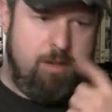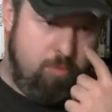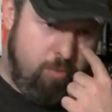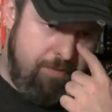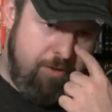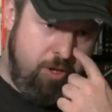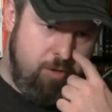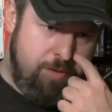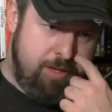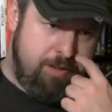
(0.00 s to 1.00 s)

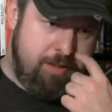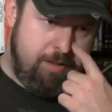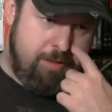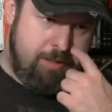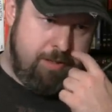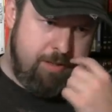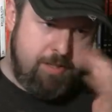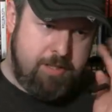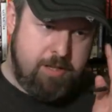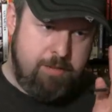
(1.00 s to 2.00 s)
review.
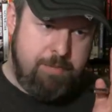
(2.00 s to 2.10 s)
This is going to